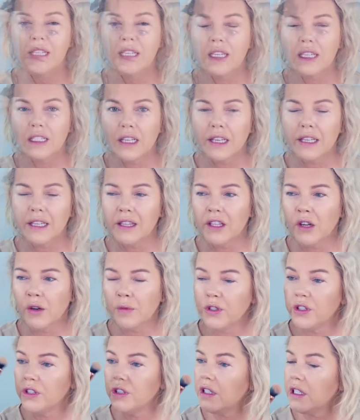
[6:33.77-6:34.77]
again, taking the
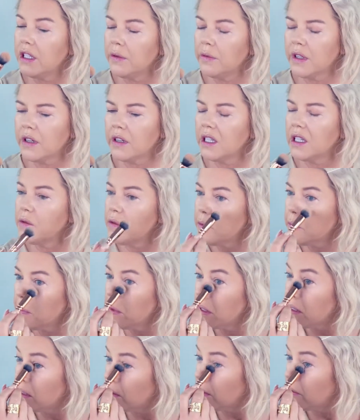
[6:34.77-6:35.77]
opportunity, I'm going in with
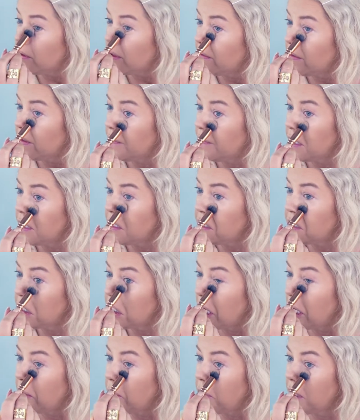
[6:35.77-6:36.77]
my Zoeva face
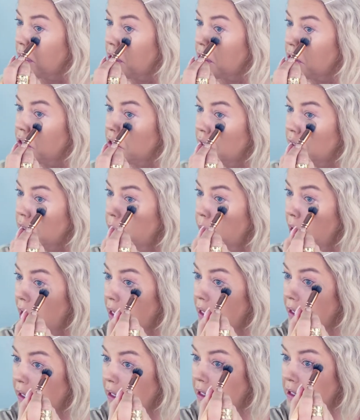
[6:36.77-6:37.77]
shape and just
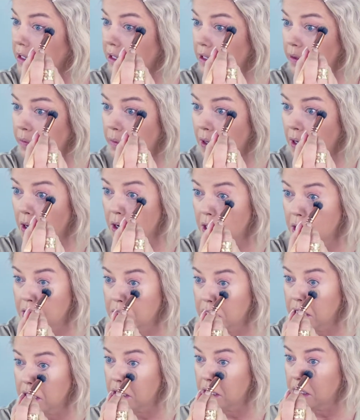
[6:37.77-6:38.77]
patting underneath my
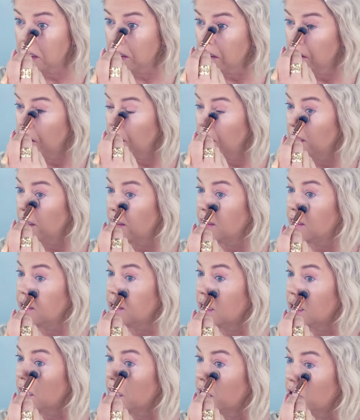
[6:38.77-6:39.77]
eyes there. It's
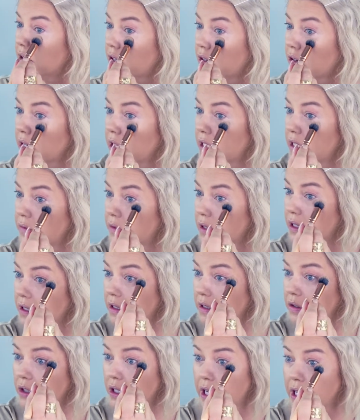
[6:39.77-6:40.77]
starting to crease, so I'm just
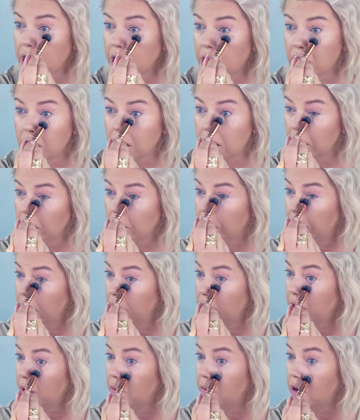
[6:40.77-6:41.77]
going to take out a little bit
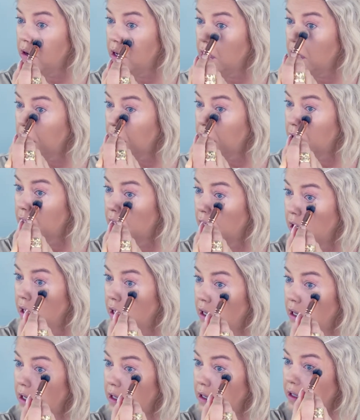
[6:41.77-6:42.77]
of that product.
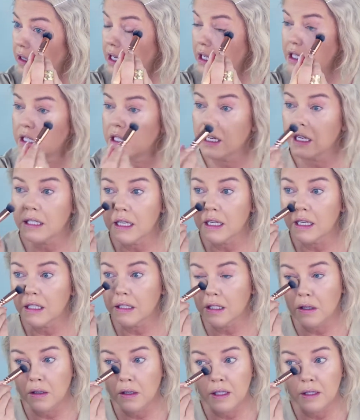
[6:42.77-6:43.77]
It only takes out
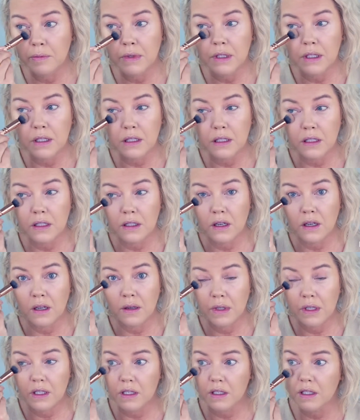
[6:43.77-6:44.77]
a tiny bit at a
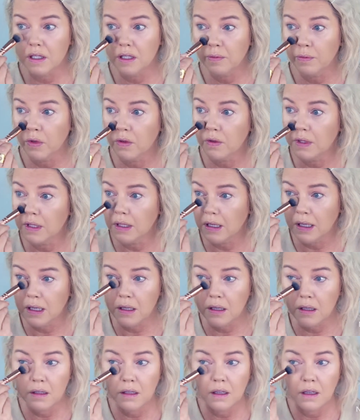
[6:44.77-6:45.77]
time and just smooths it
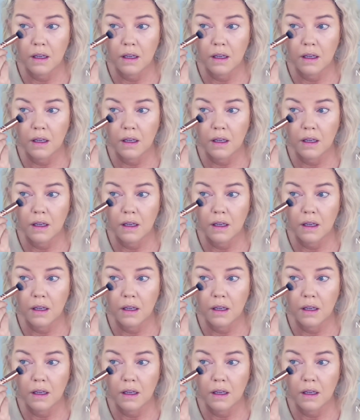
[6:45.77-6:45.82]
out.